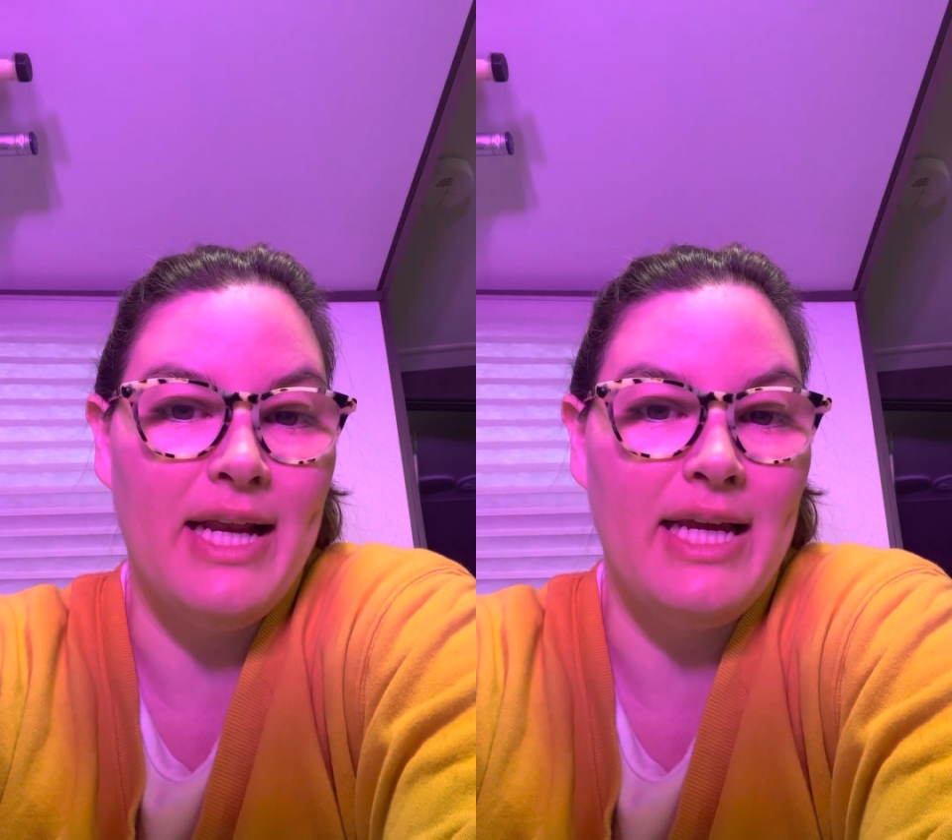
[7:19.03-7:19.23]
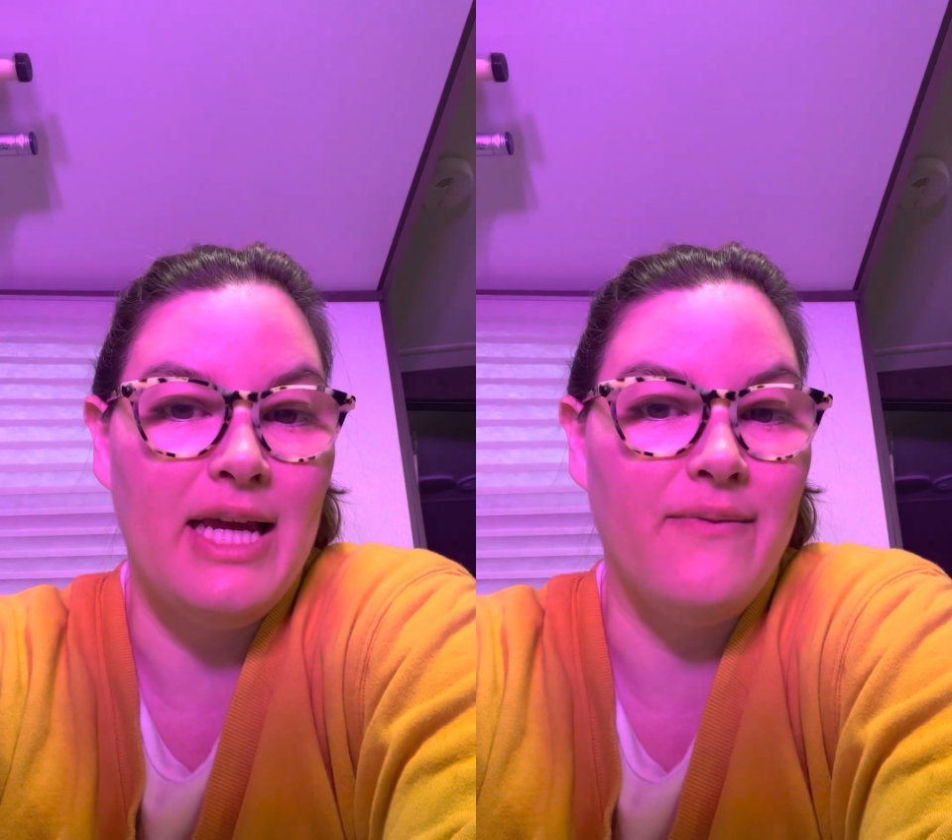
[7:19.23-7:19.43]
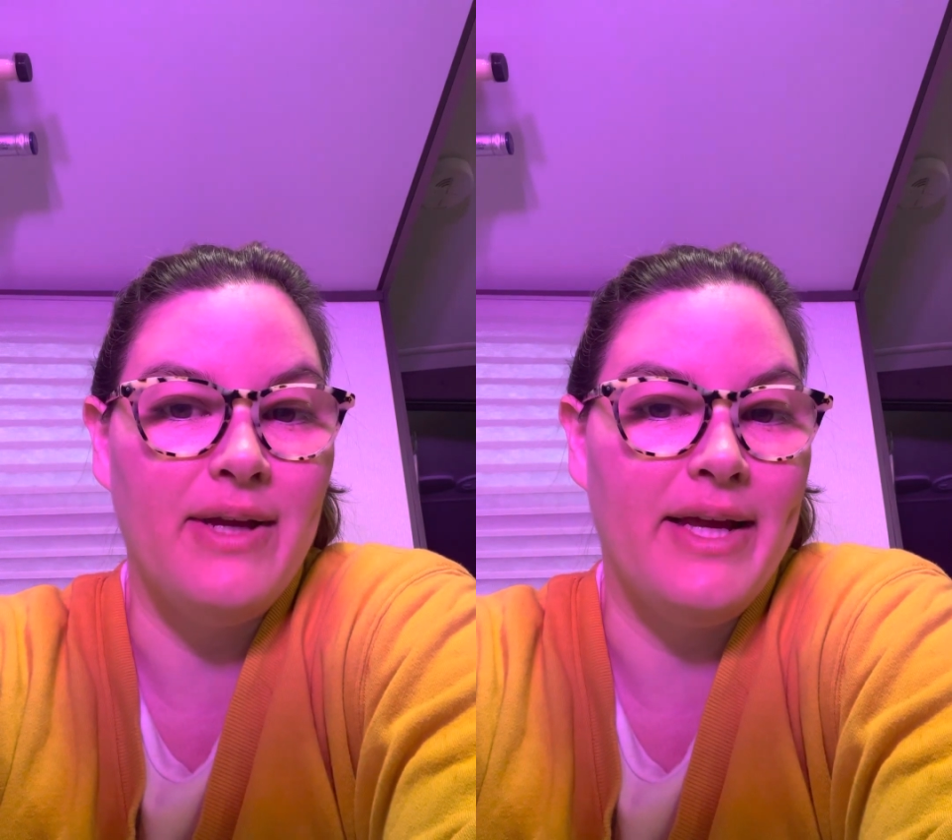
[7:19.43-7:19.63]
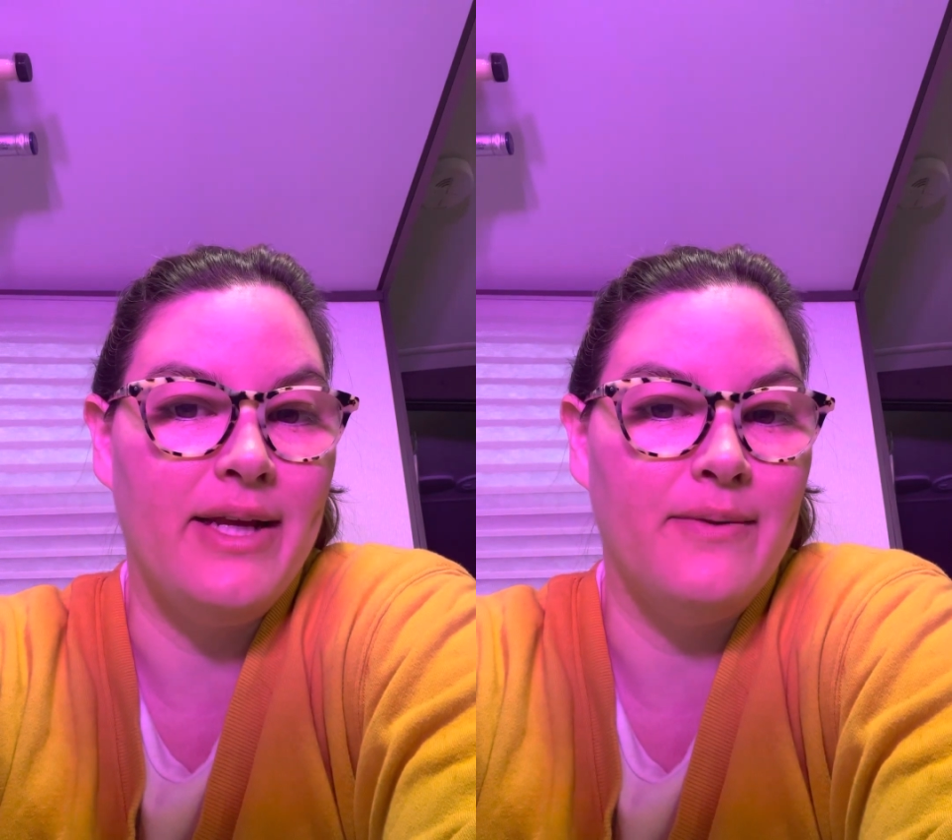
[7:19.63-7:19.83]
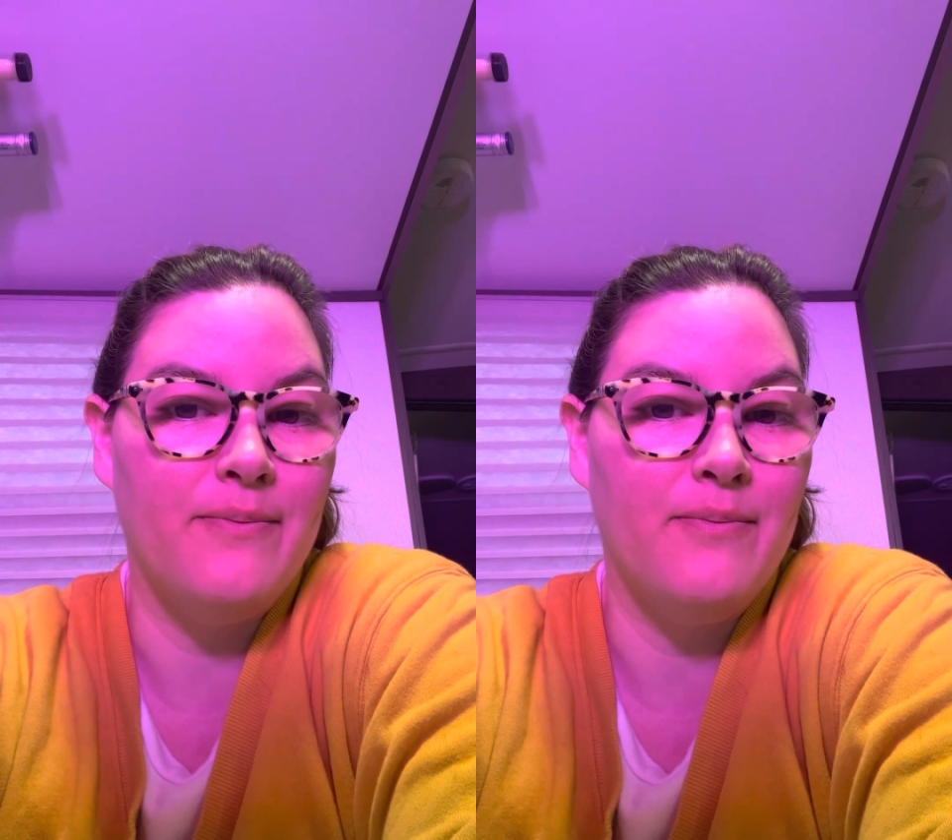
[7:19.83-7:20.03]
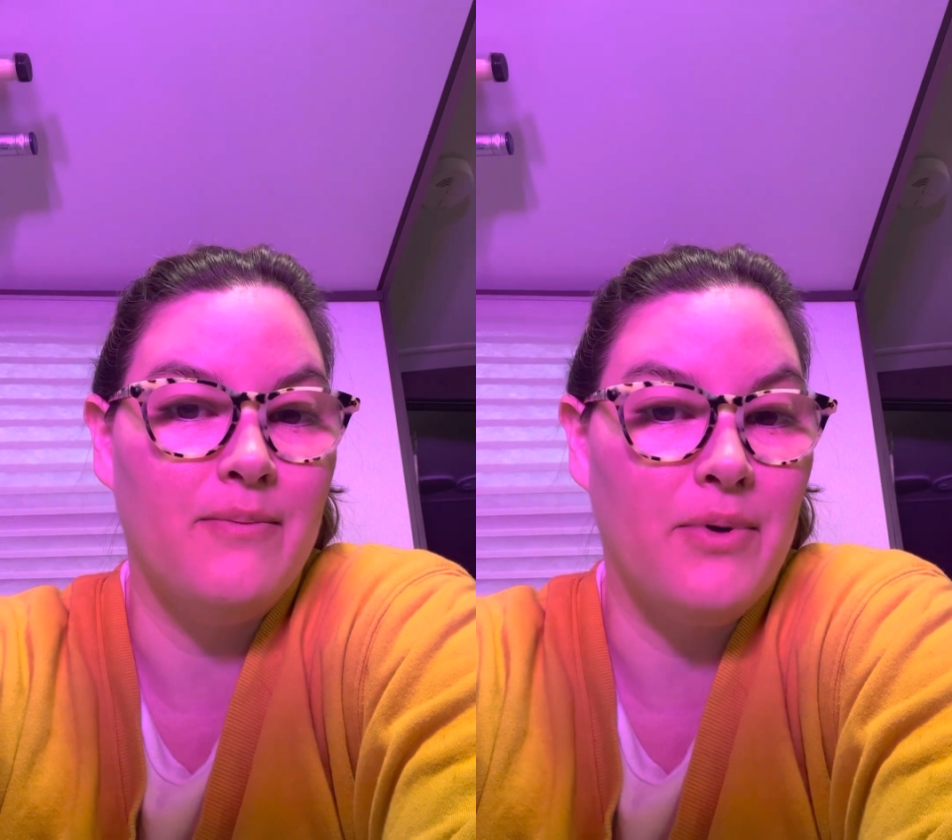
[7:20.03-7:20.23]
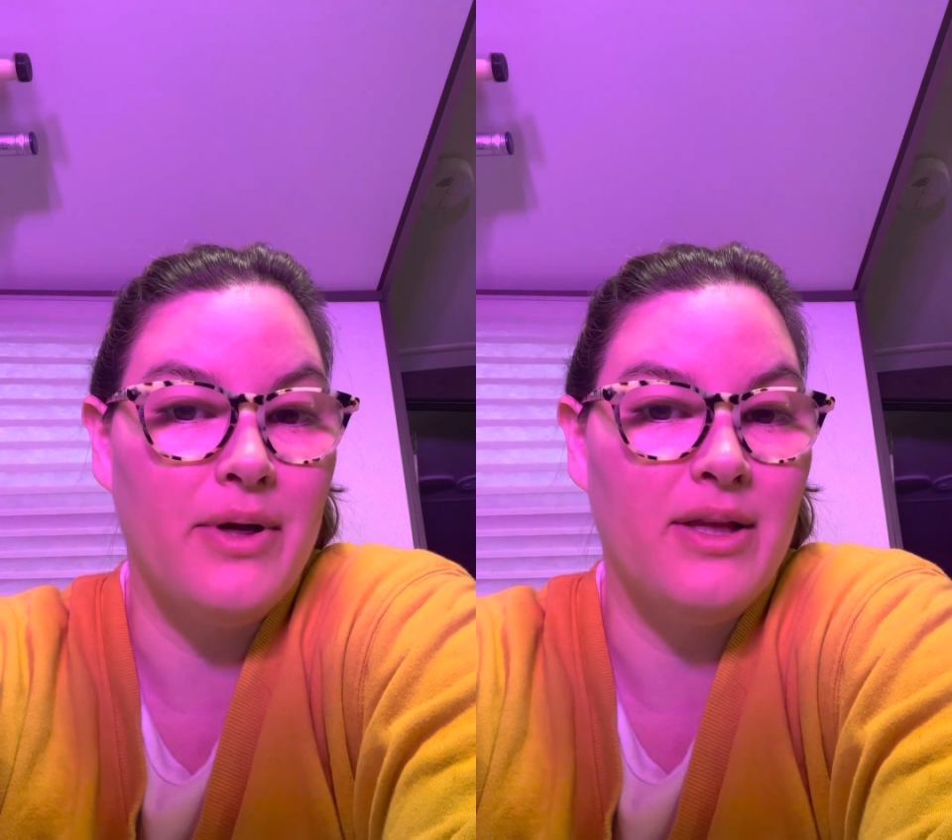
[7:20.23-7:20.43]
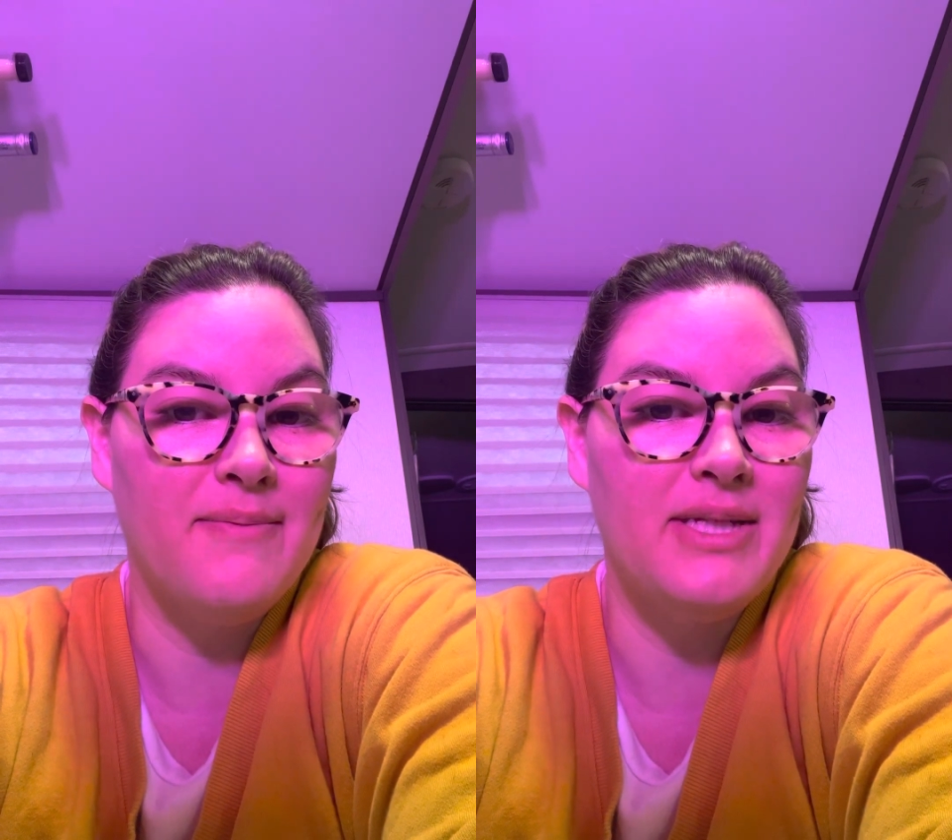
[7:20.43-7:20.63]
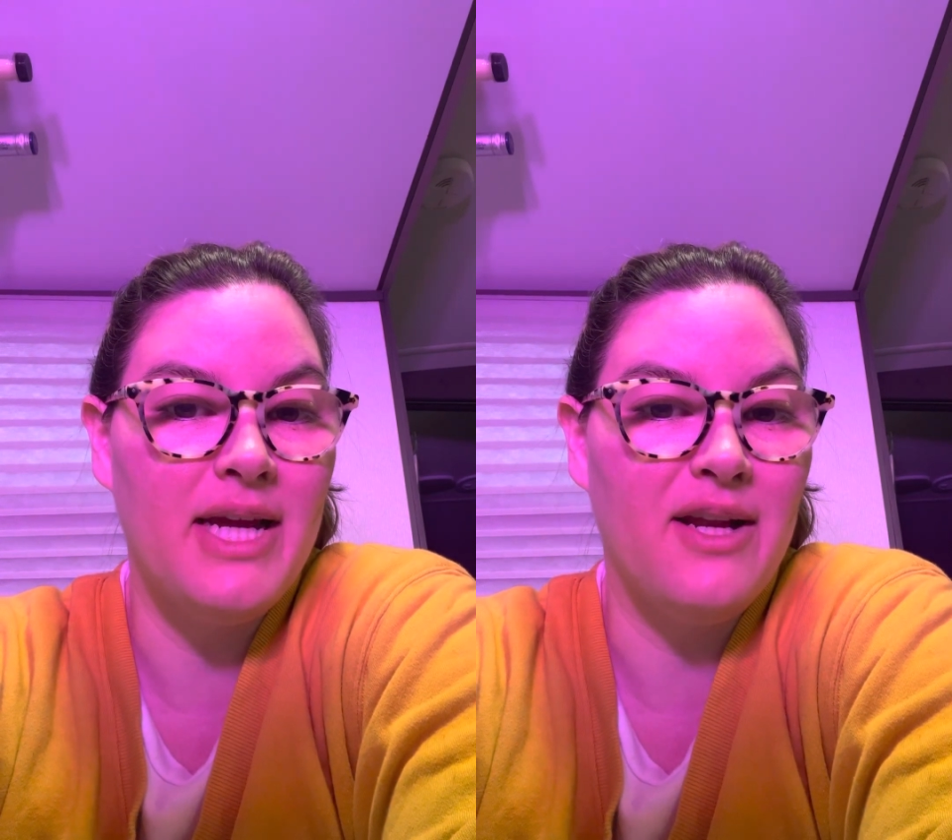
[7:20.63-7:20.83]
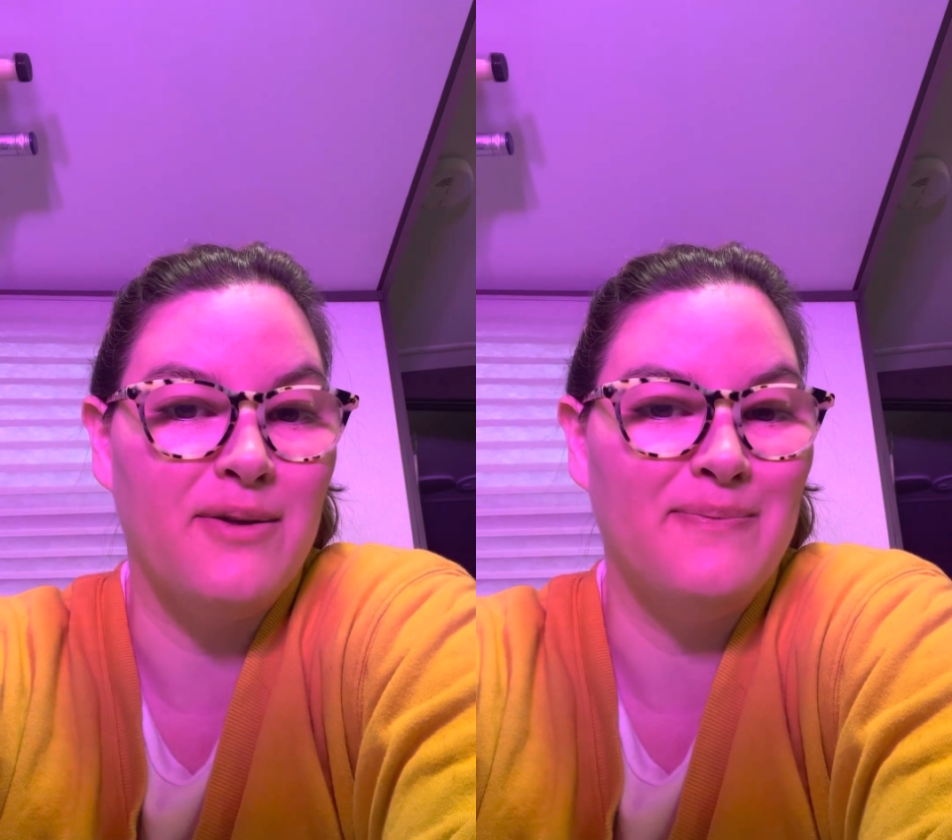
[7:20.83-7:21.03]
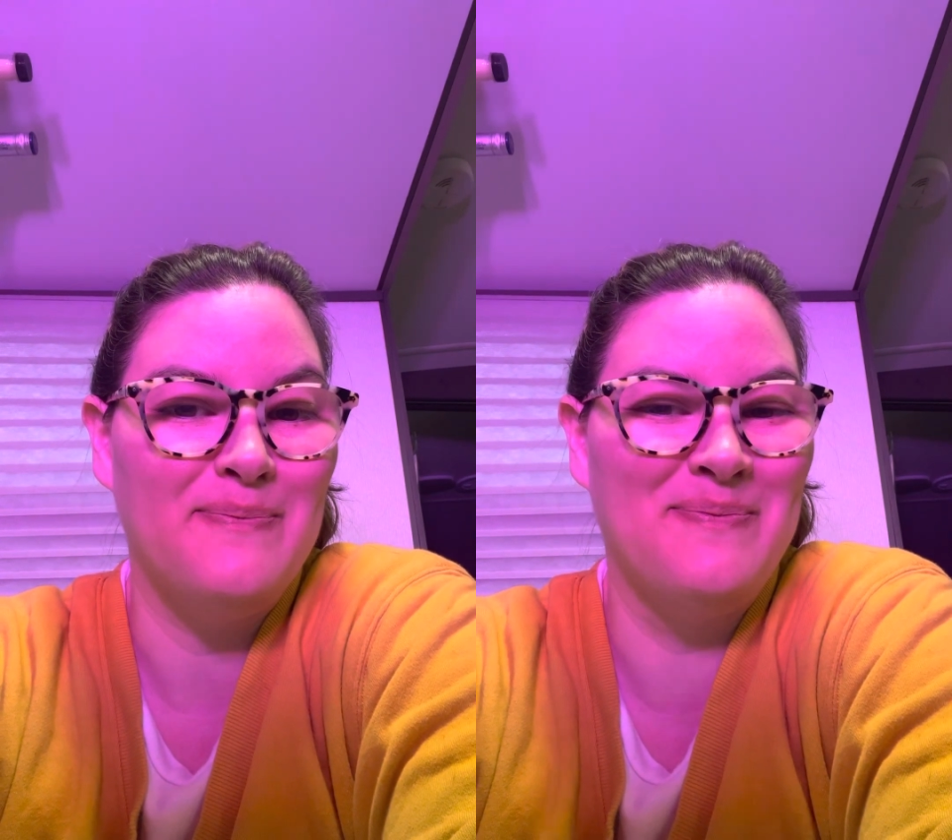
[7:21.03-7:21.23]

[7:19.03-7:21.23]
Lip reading: even boil a potato.